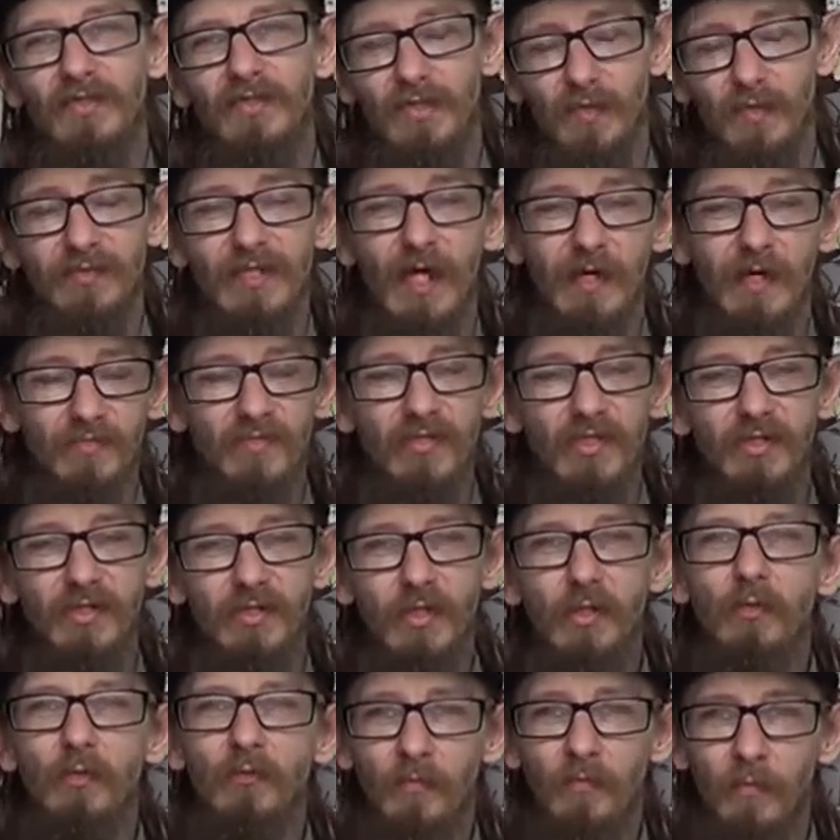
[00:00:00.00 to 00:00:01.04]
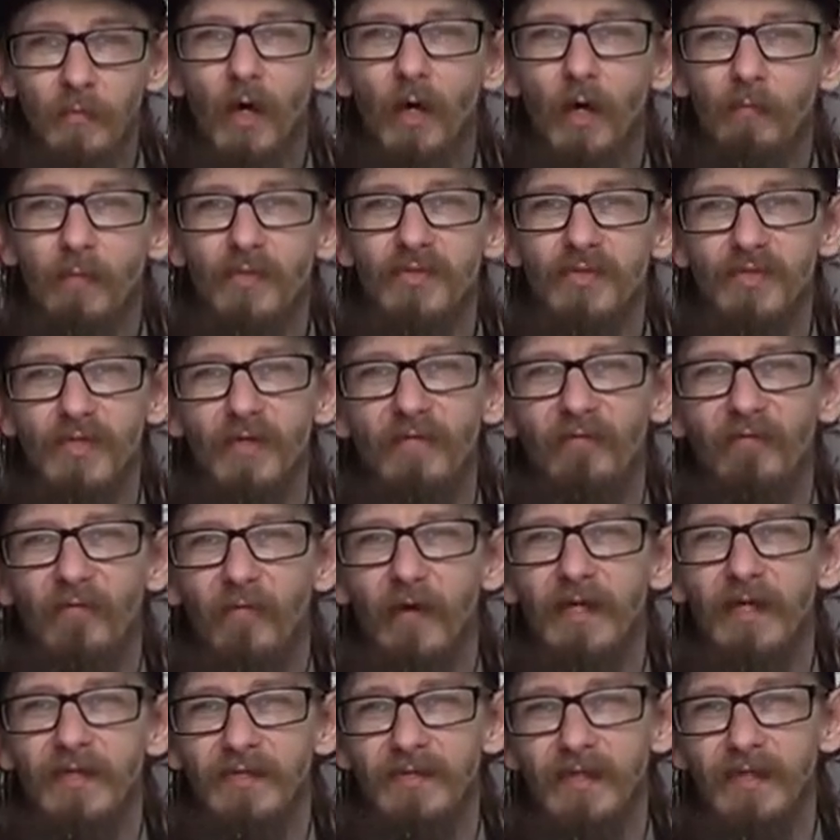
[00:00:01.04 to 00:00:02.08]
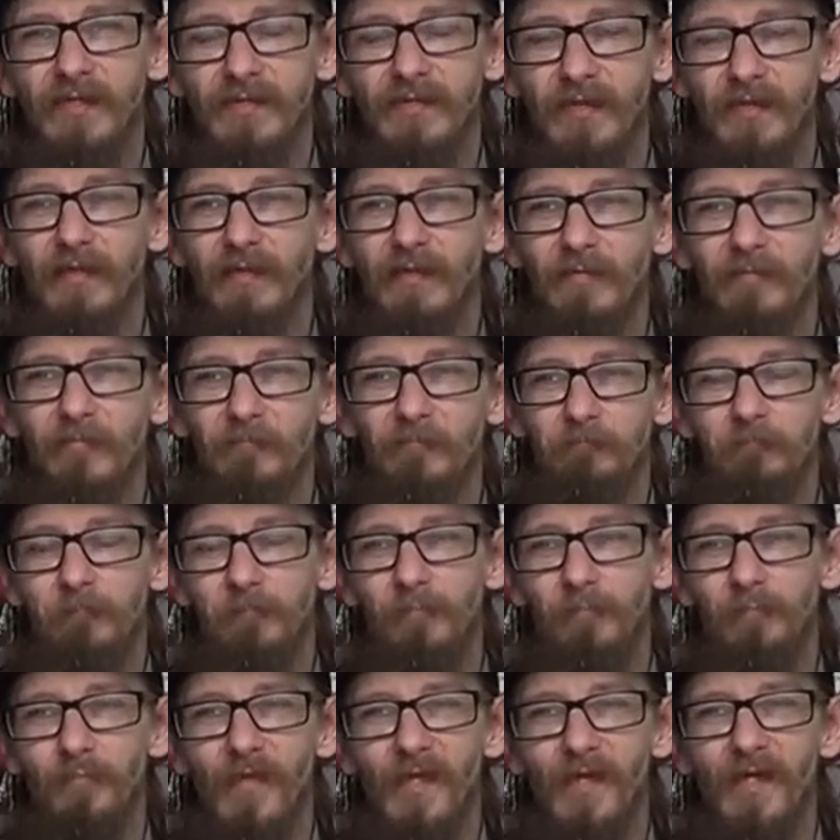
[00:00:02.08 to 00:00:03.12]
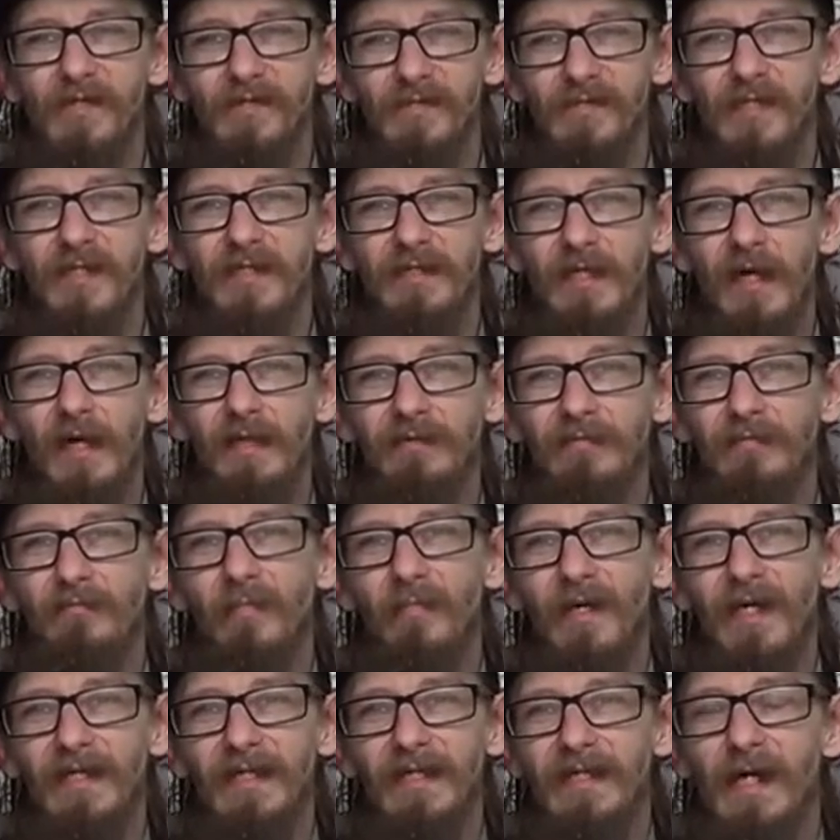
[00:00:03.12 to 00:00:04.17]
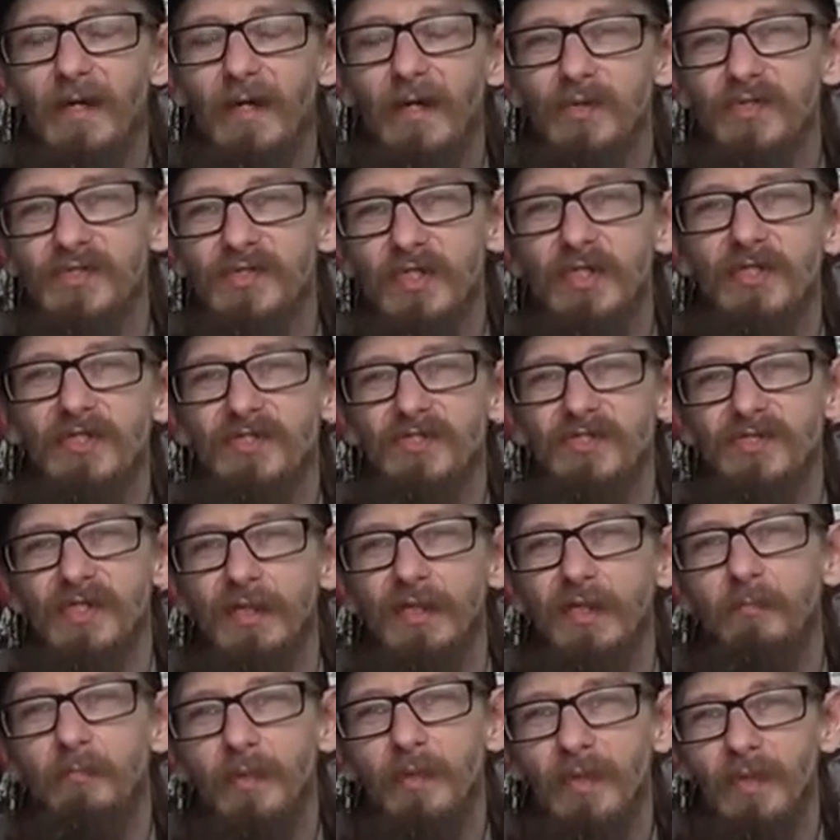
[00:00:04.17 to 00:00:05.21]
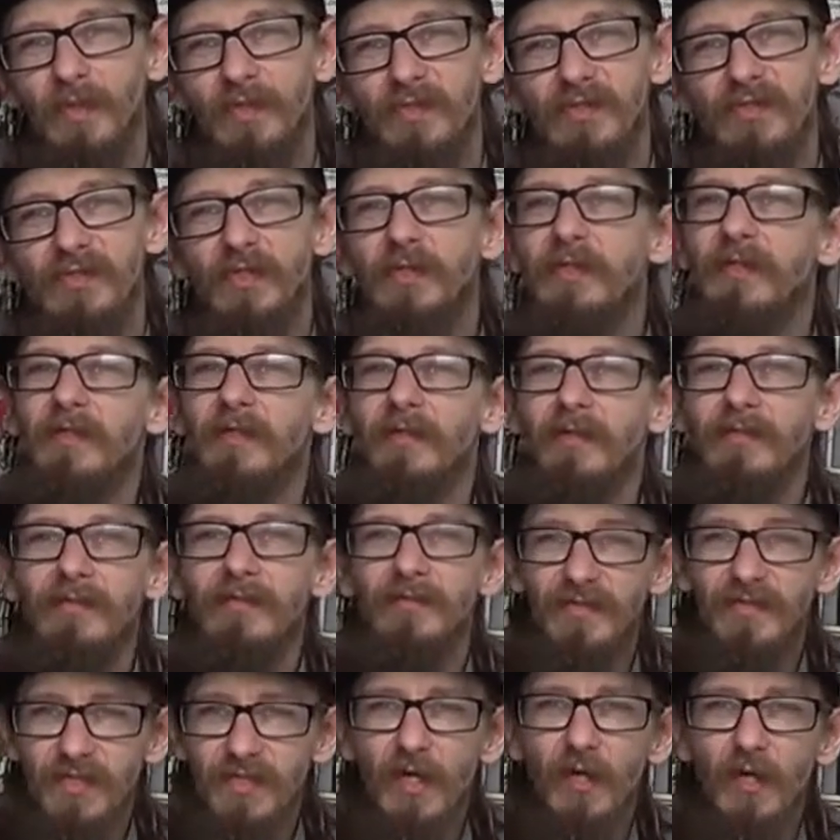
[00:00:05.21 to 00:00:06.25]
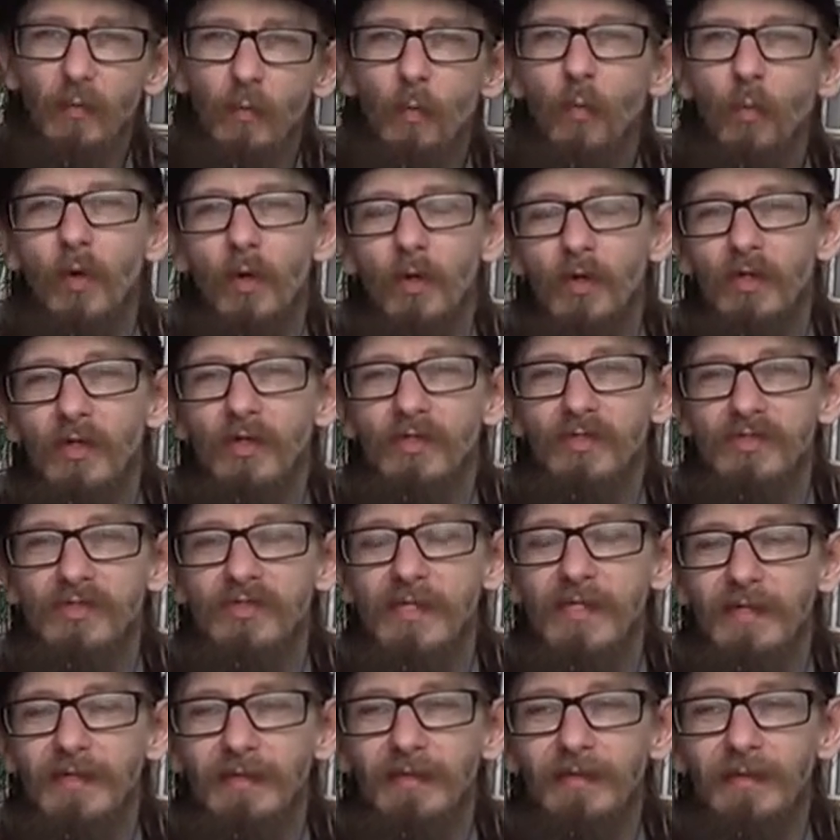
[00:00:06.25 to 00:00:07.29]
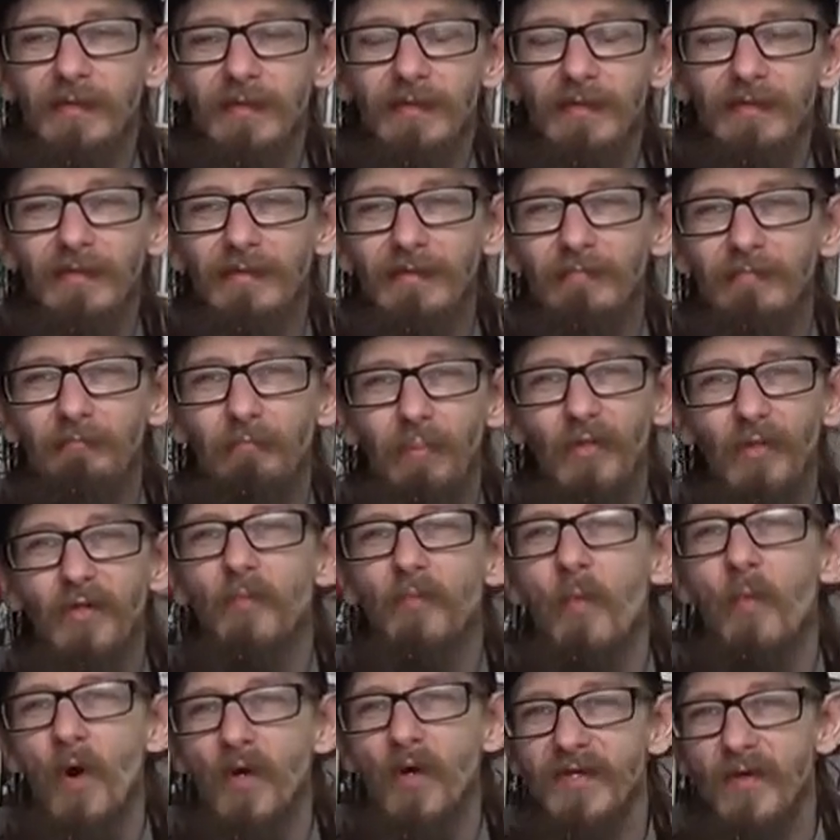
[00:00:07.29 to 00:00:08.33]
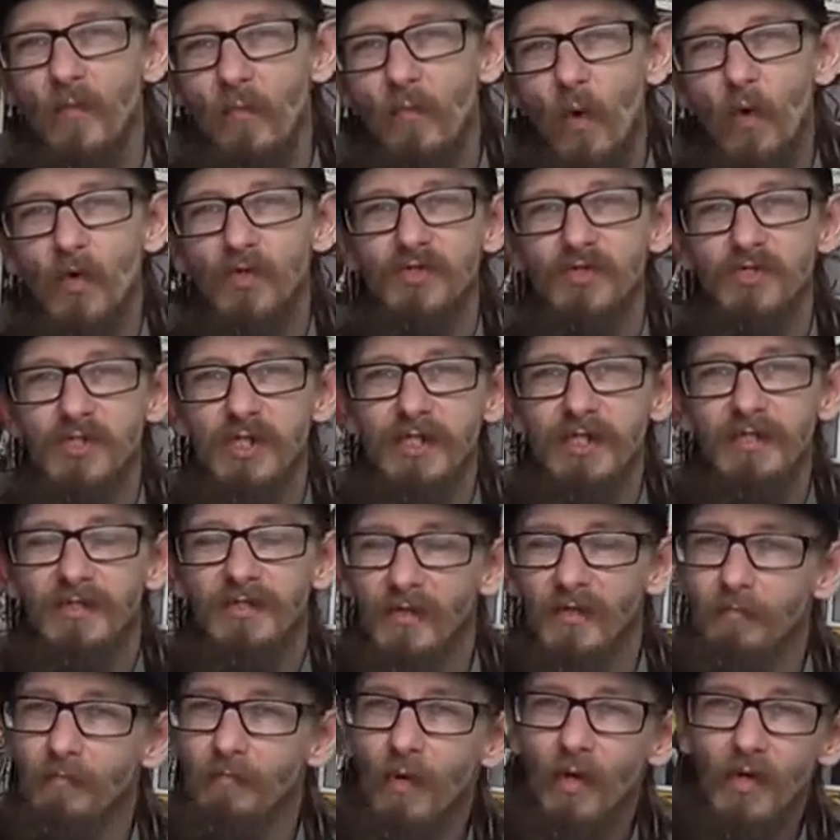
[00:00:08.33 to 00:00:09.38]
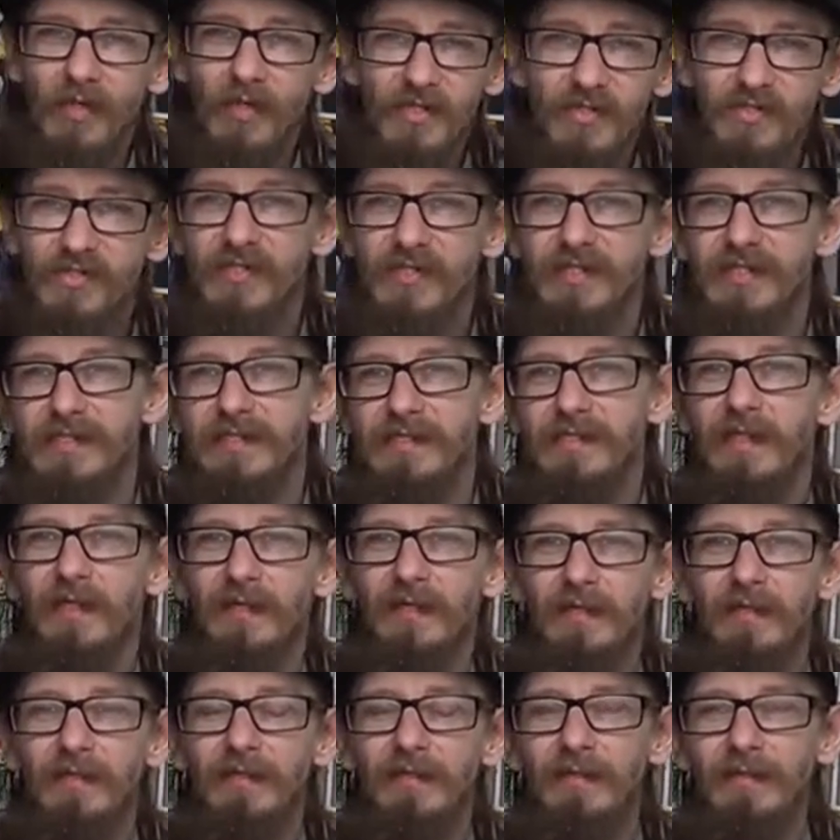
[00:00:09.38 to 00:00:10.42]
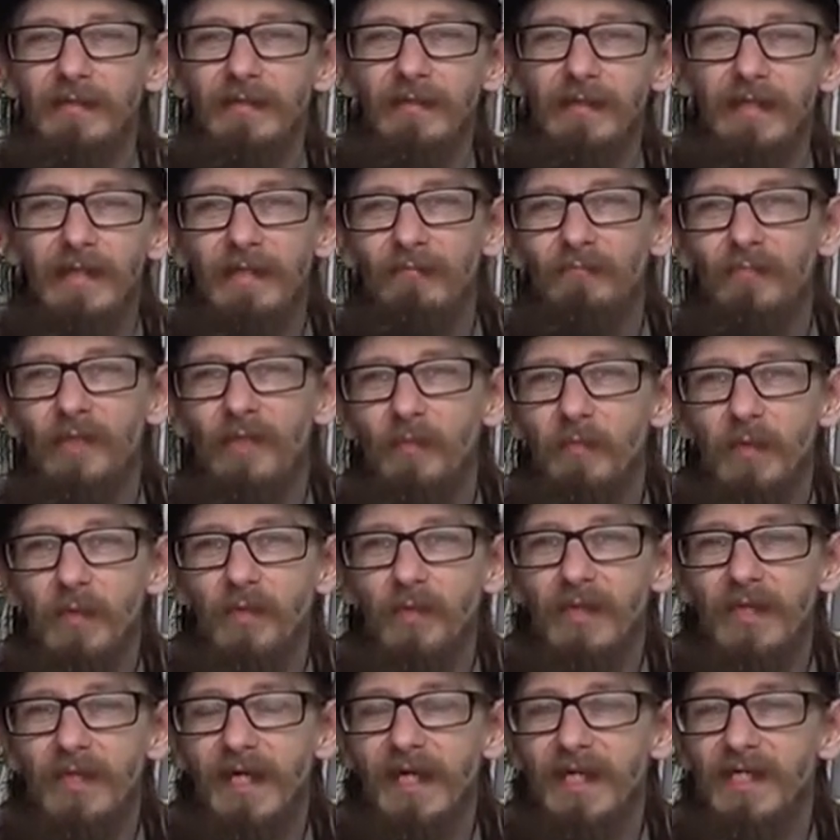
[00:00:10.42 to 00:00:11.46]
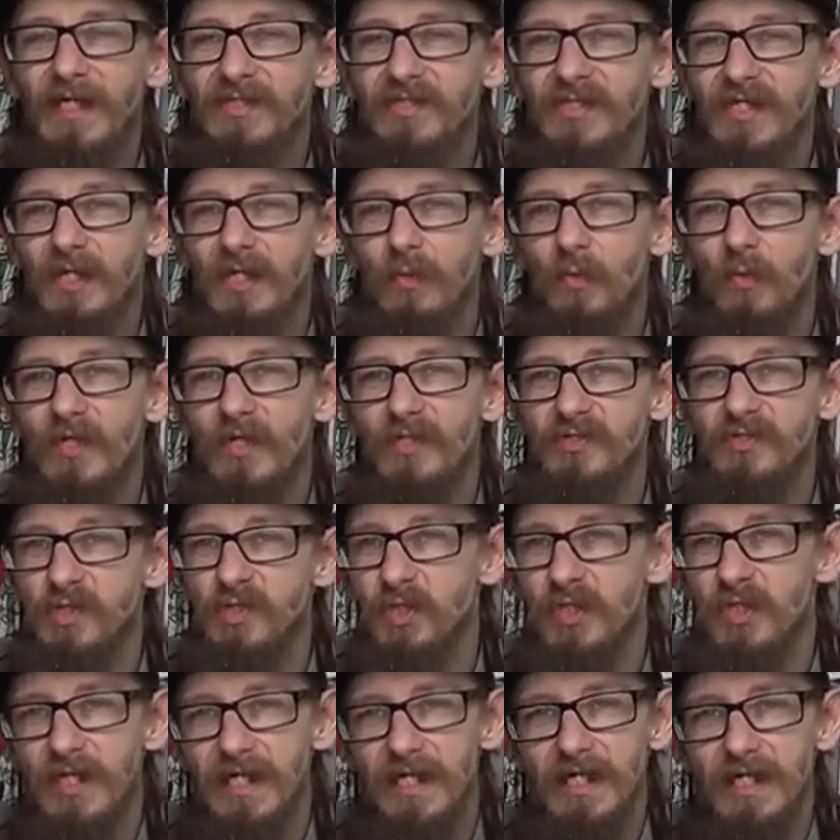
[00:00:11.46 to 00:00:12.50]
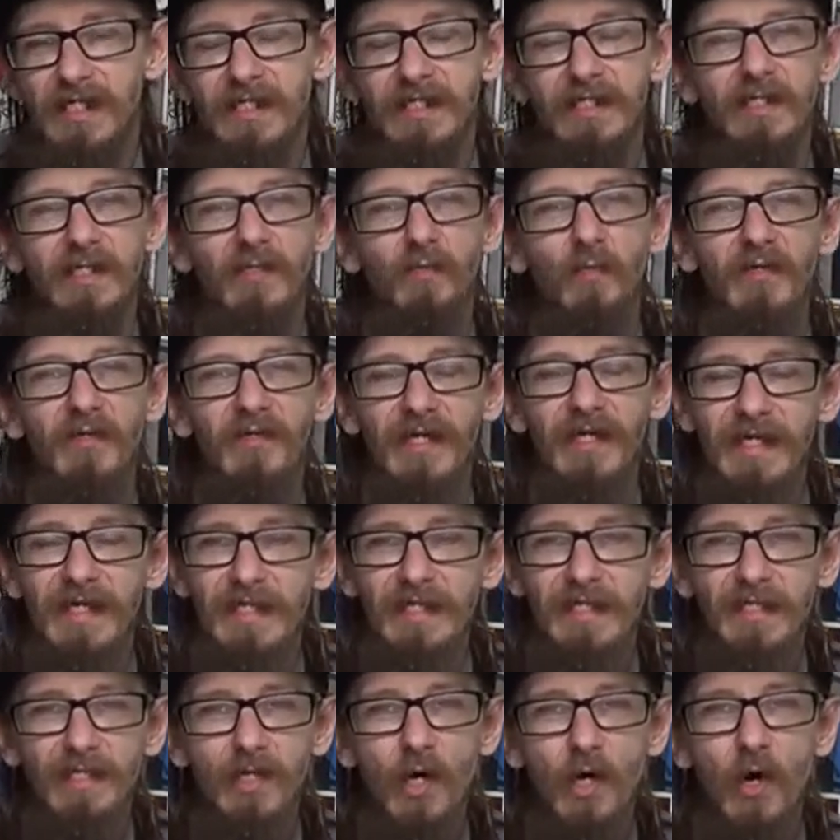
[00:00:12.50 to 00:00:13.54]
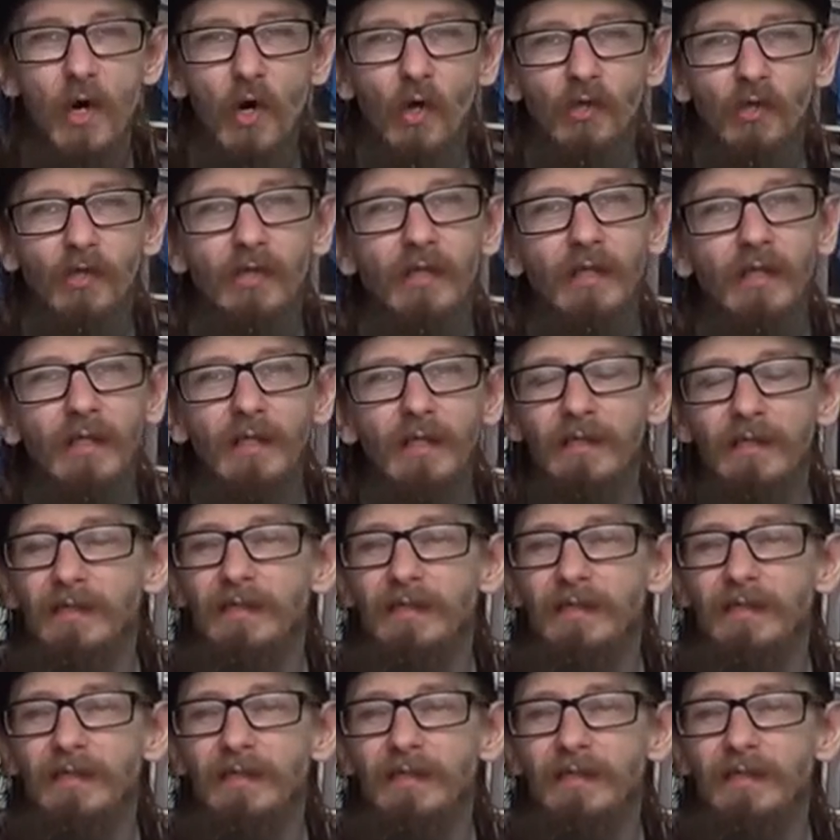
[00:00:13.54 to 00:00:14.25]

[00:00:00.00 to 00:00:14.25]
Sometimes they do purposely phrase it so that you can make out certain syllables and certain words, but the more you watch it, the more you see him communicating with Janine and with Egon,